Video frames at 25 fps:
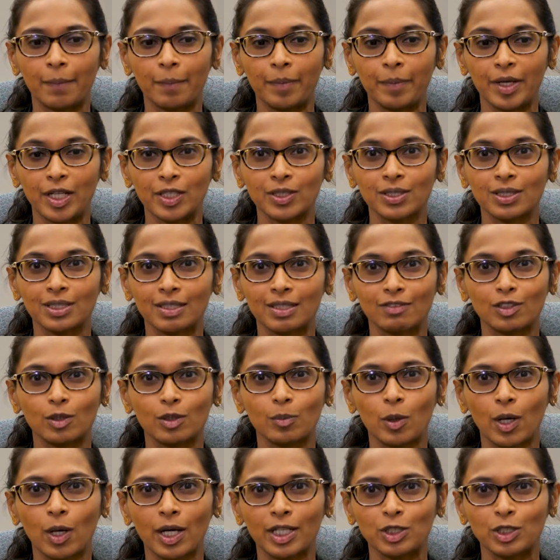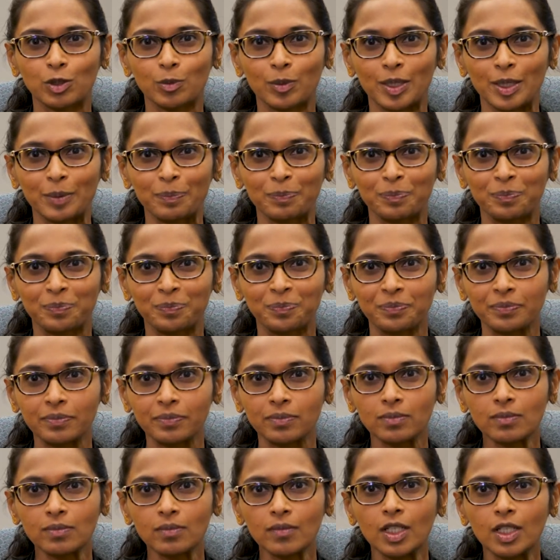patients have surprised me.
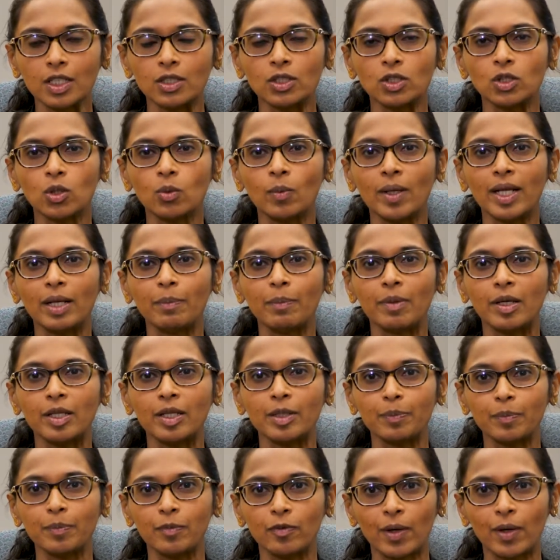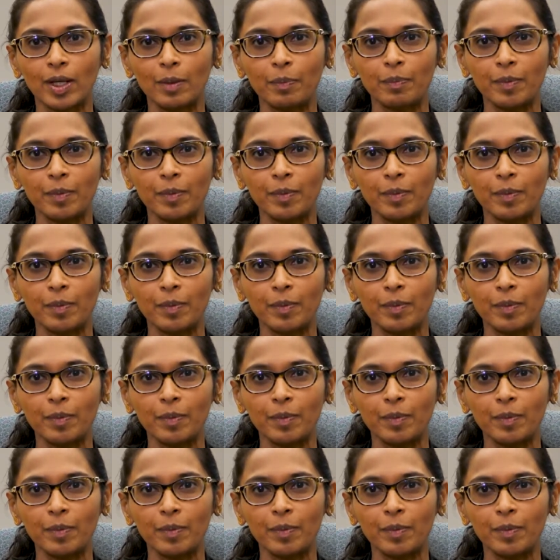So when